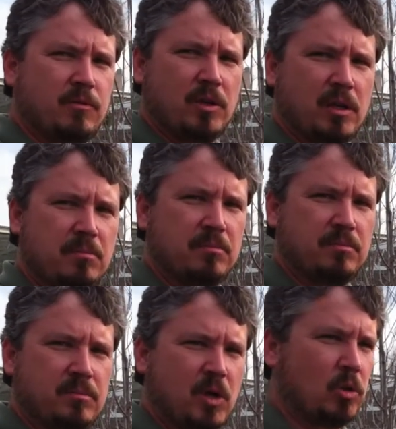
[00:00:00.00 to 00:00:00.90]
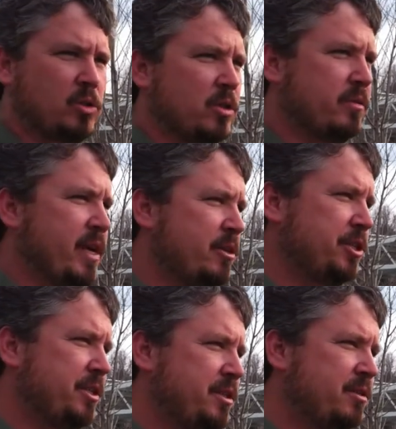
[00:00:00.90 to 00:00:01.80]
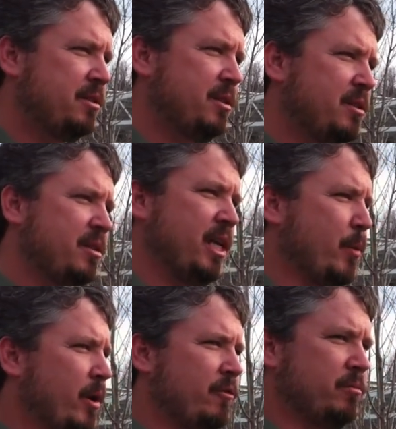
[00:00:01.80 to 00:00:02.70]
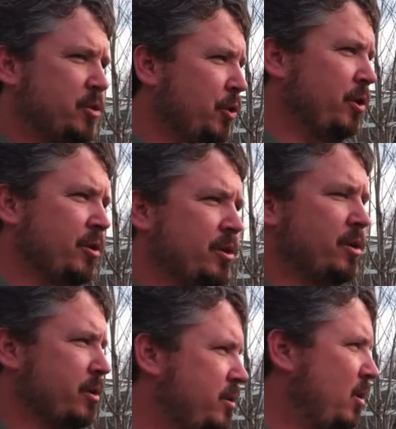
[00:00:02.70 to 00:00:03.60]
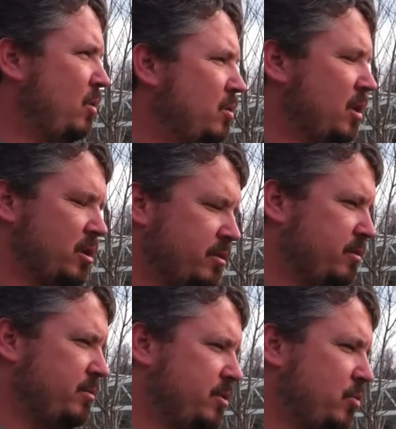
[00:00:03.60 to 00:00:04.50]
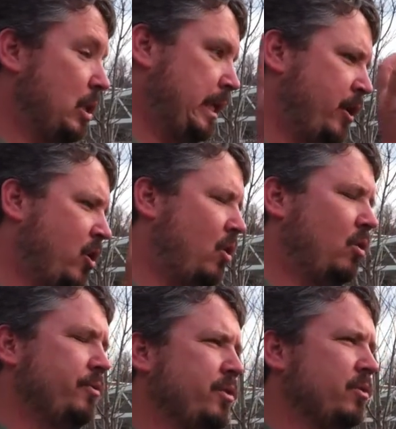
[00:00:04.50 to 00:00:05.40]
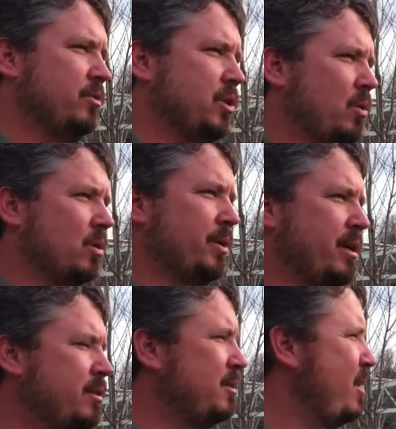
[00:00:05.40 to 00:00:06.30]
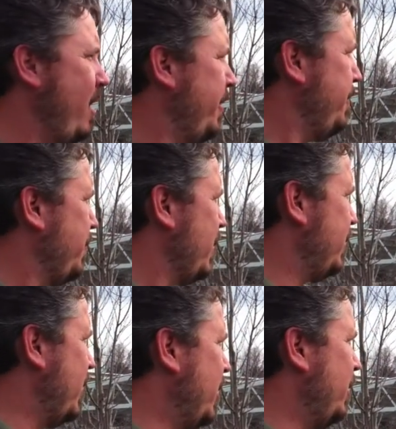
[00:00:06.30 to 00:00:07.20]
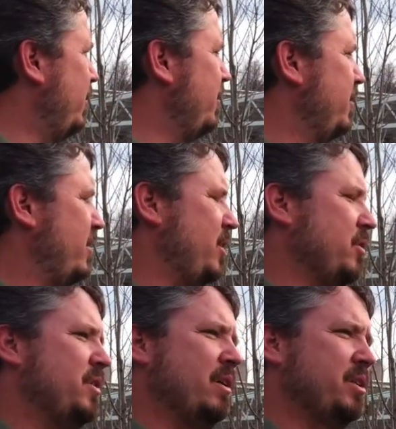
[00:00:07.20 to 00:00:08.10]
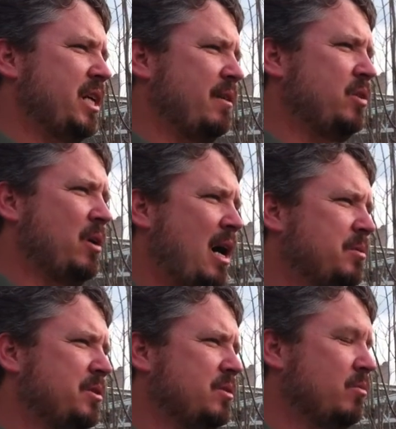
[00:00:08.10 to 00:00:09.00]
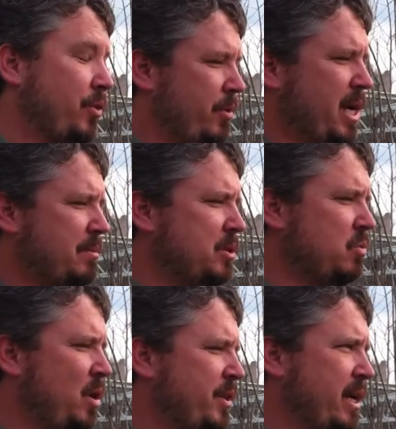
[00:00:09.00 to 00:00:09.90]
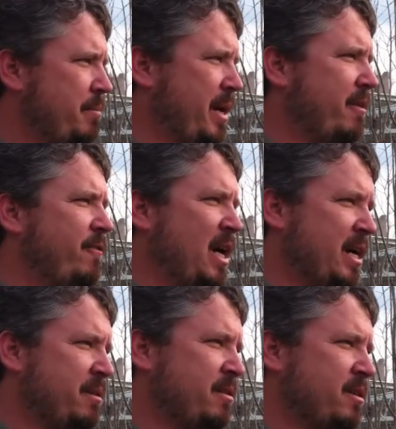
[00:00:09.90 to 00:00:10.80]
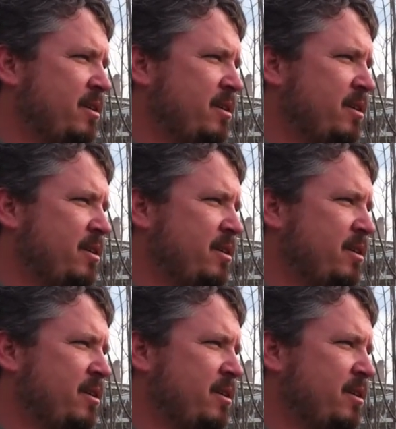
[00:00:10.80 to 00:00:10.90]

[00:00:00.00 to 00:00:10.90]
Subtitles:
from alternative energies, anywhere from nuclear to coal or to clean coal to solar or whatever. So the utilities have two options, well, three options. One, they can pay a fine.